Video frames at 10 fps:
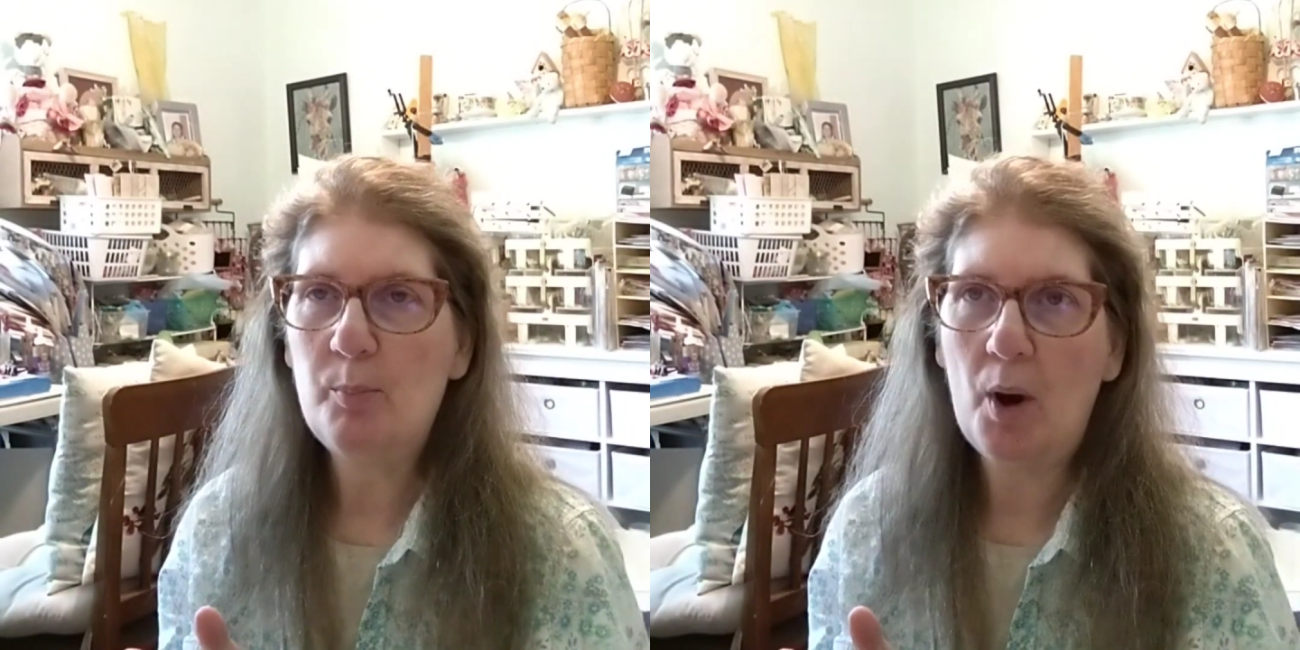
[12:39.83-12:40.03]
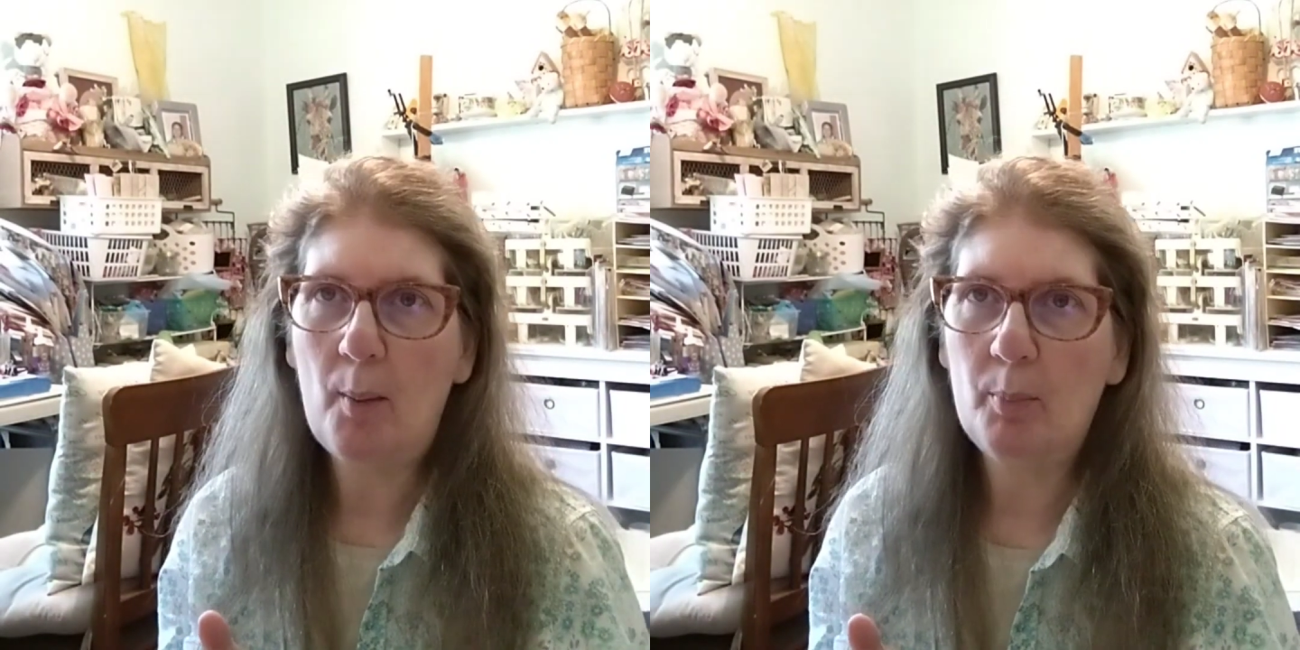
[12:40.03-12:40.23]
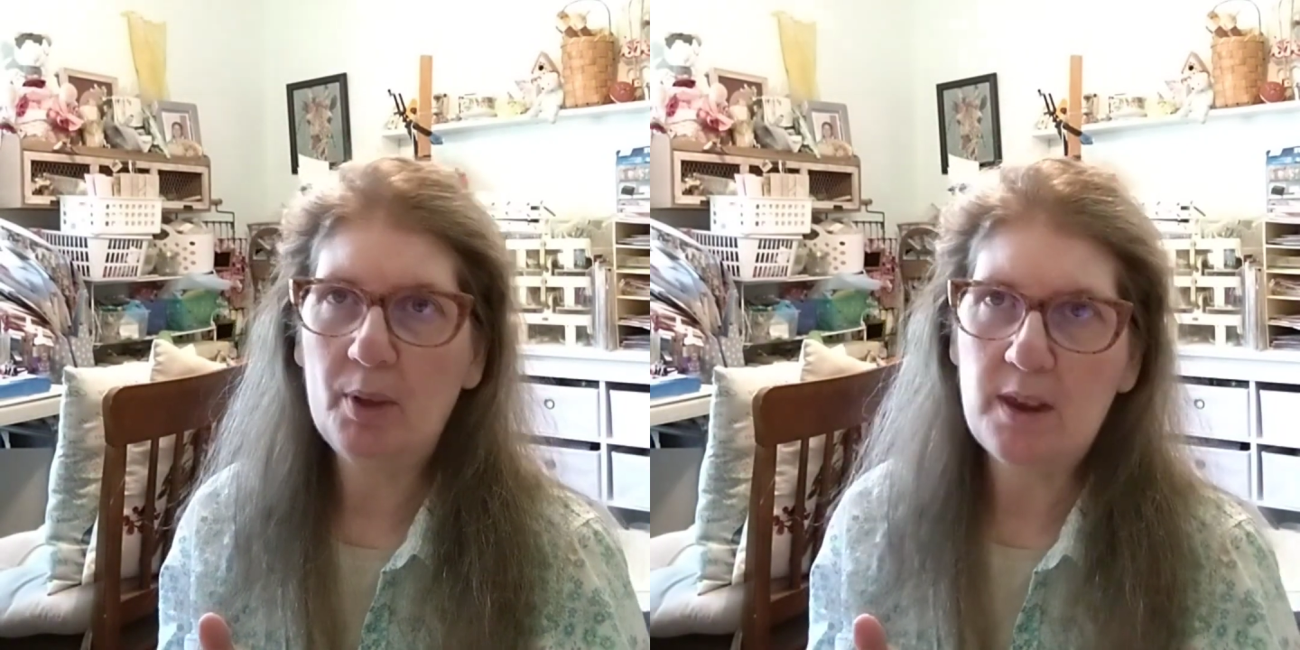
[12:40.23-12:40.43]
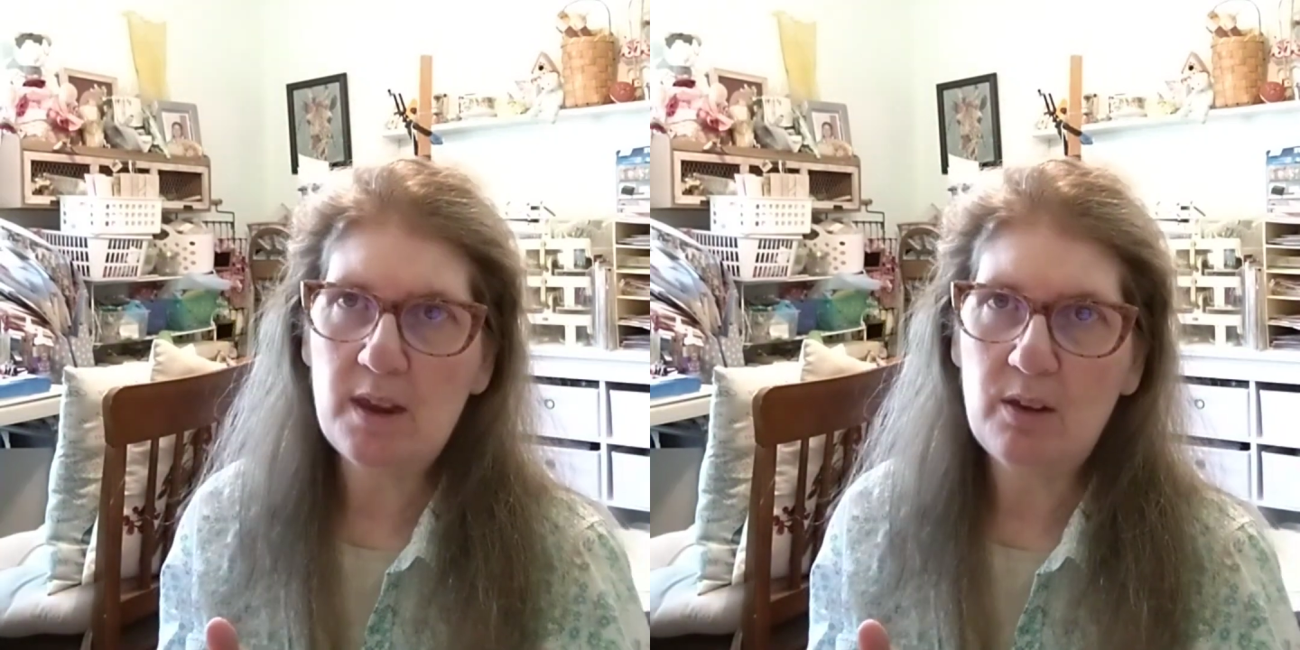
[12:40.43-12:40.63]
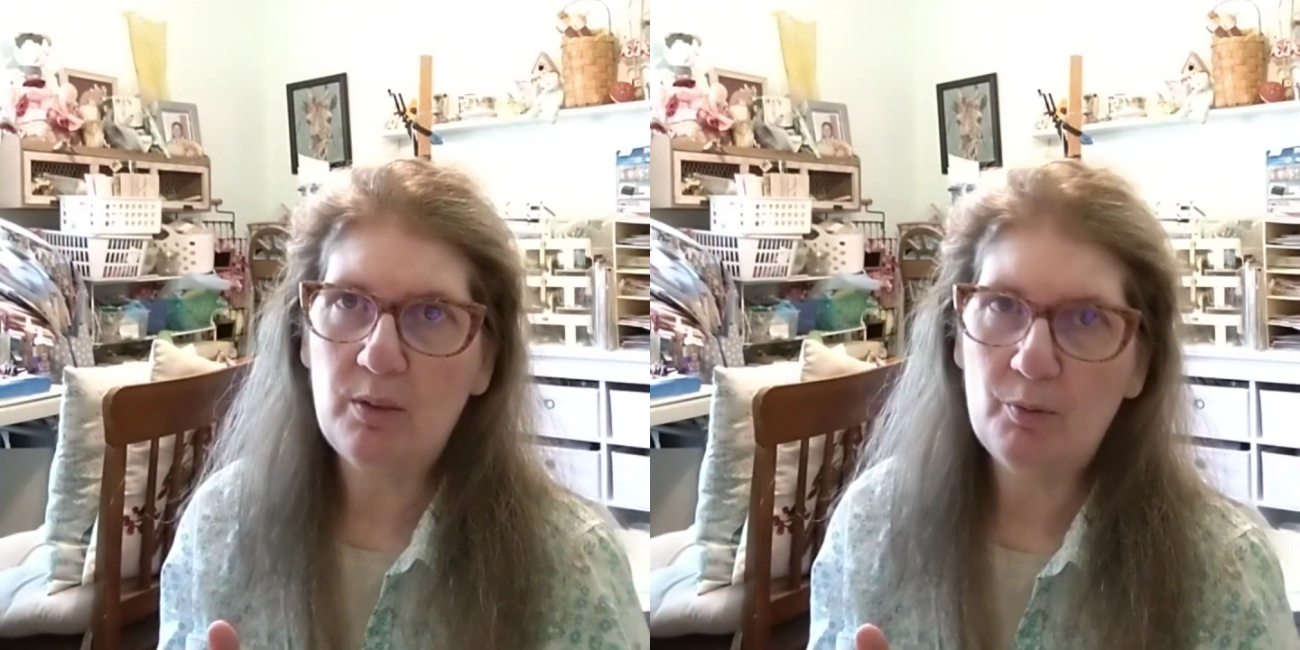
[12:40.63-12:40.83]

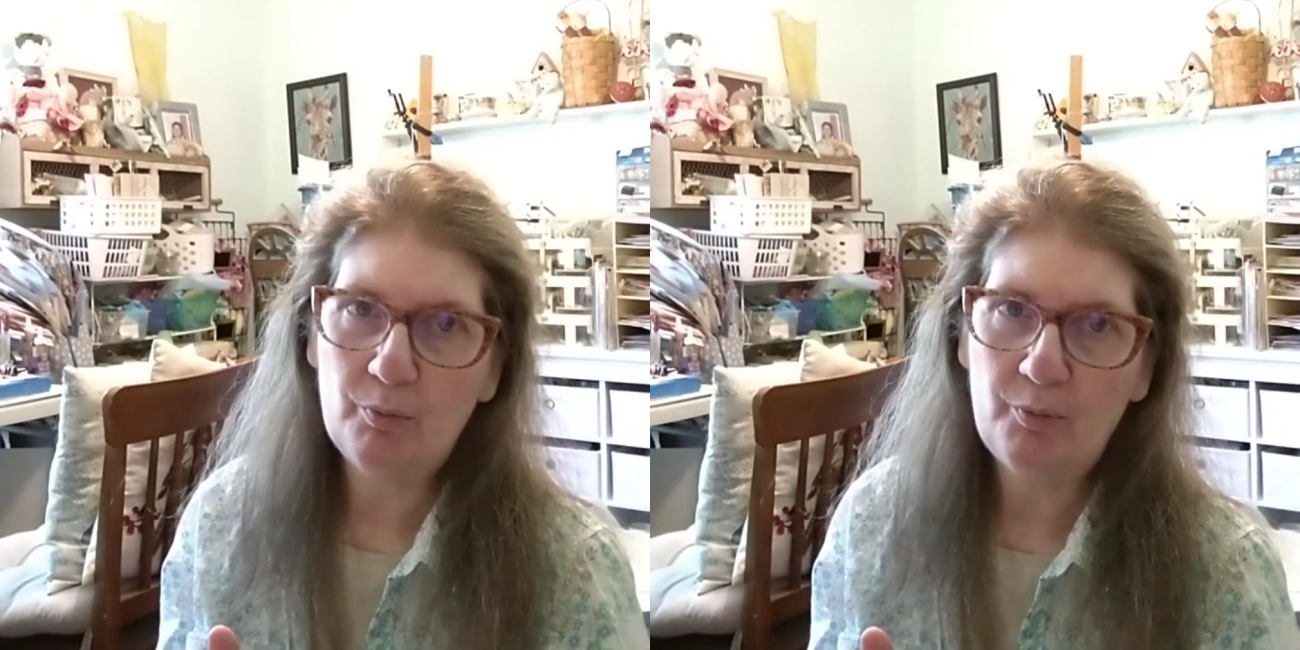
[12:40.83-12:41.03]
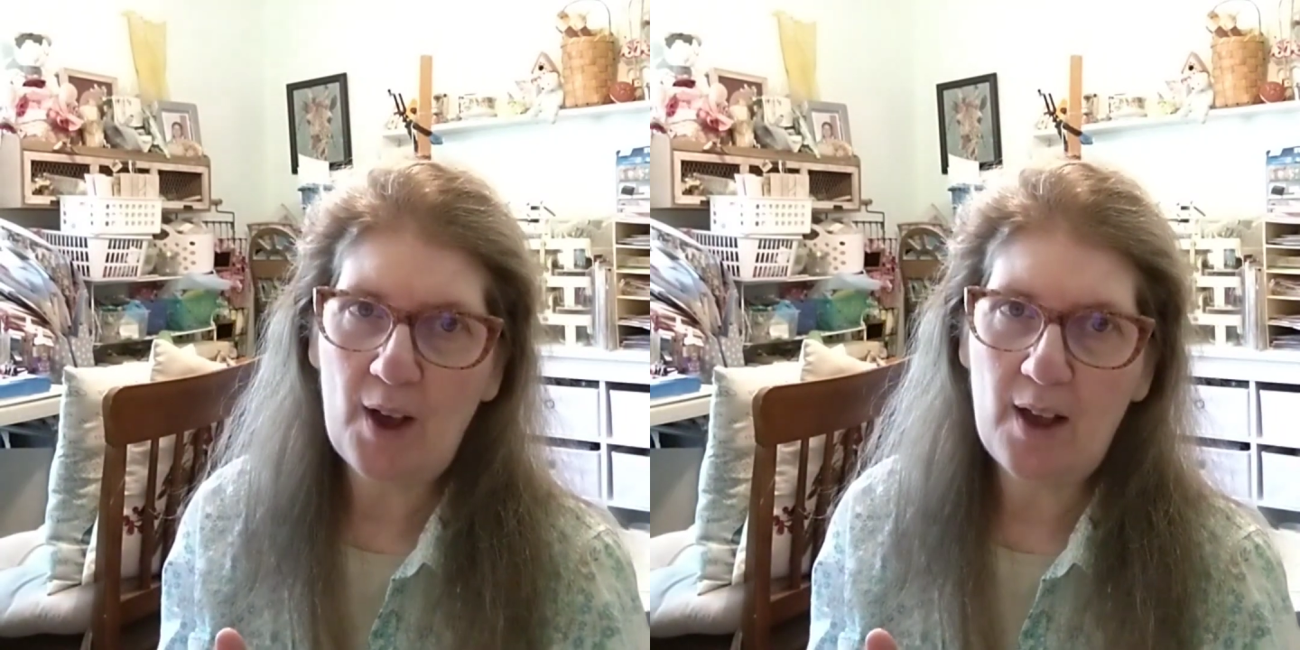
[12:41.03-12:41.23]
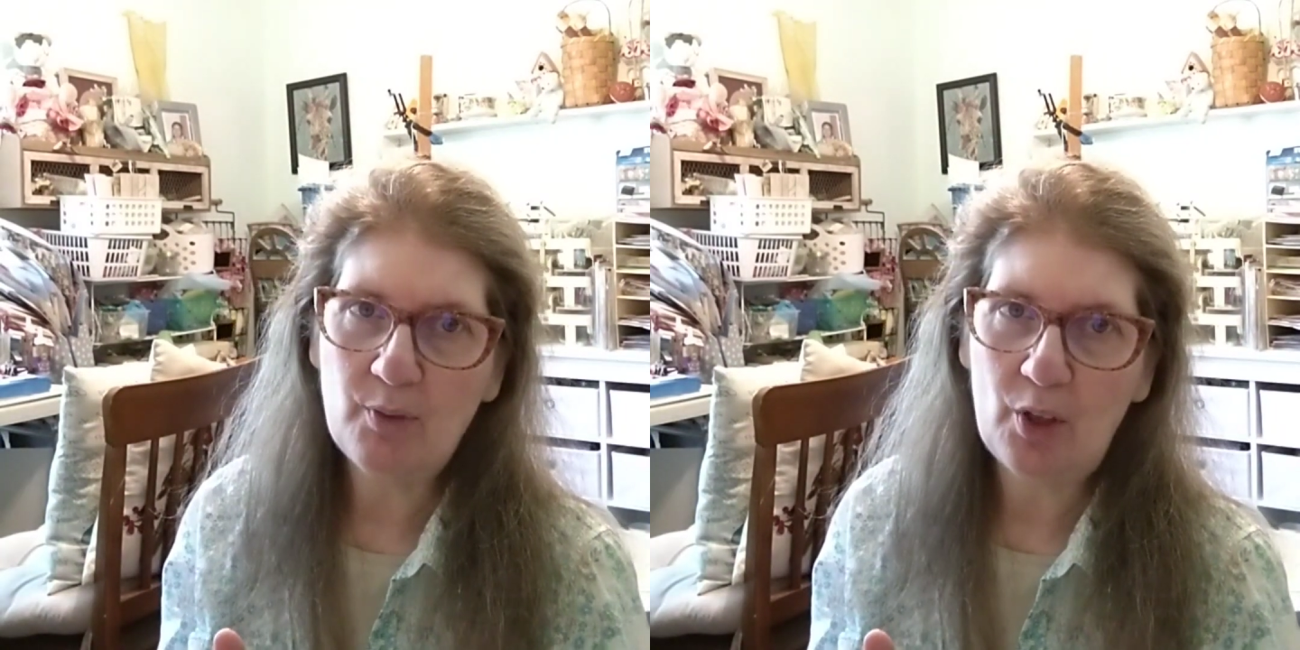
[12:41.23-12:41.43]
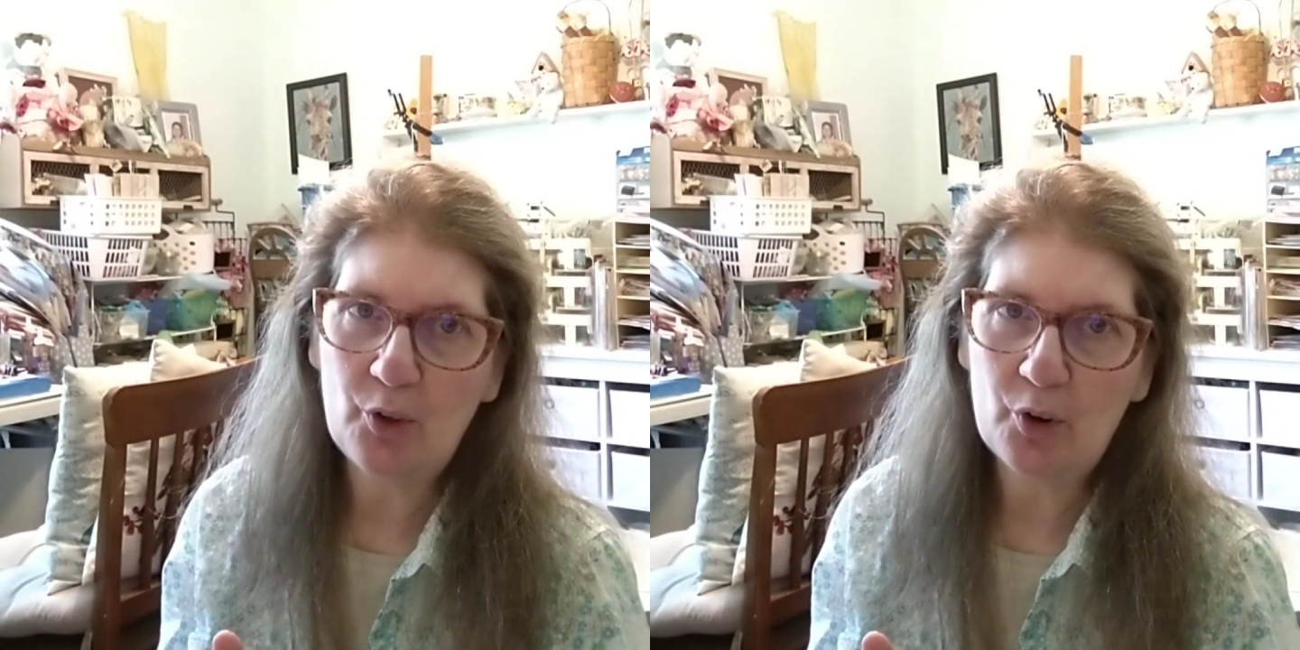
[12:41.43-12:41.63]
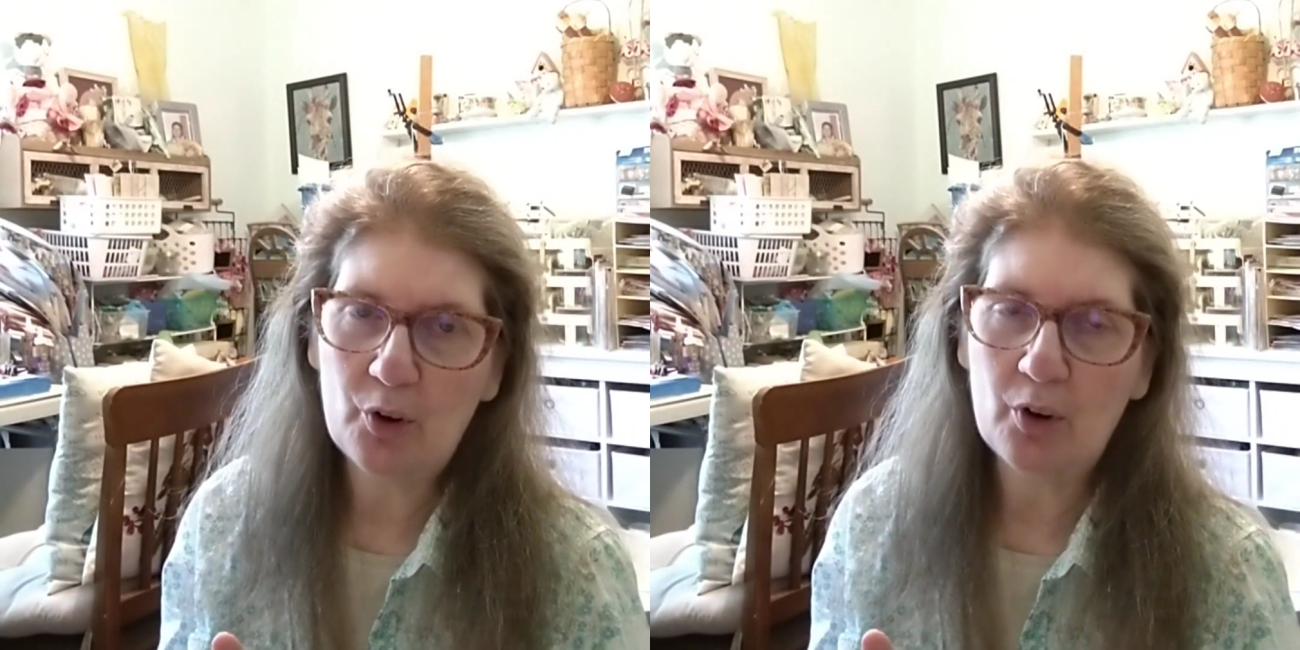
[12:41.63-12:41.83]
probably 5
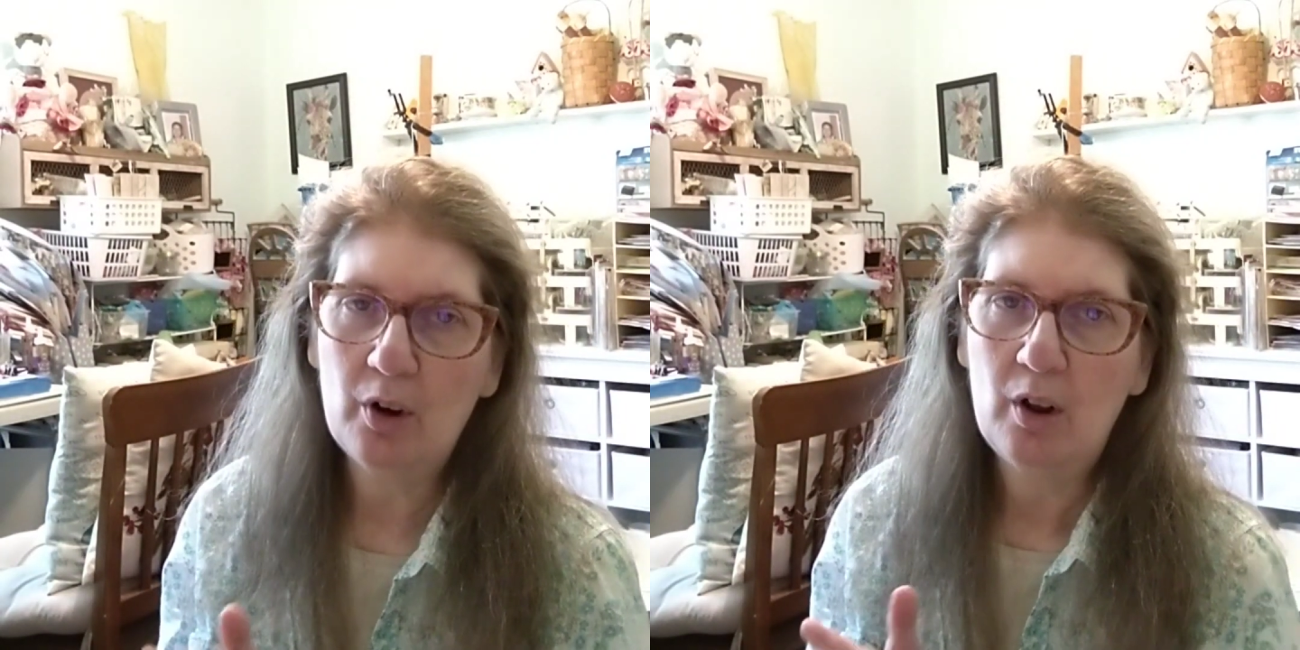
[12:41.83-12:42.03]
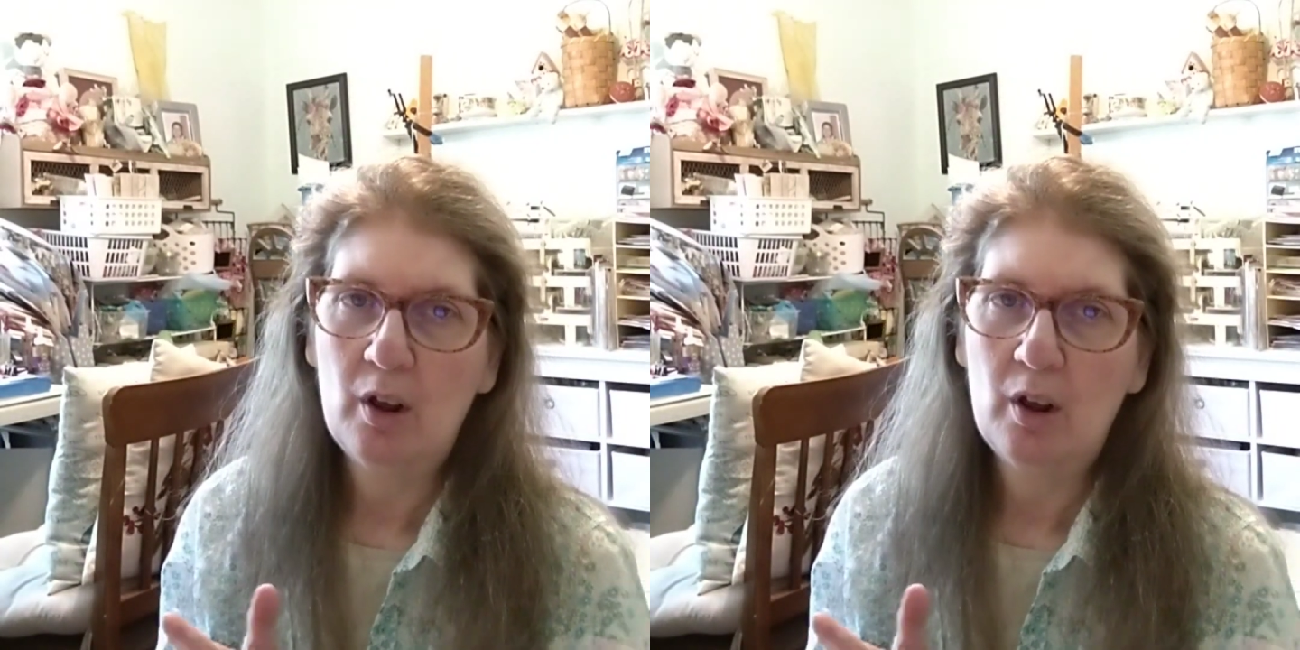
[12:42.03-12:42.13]
other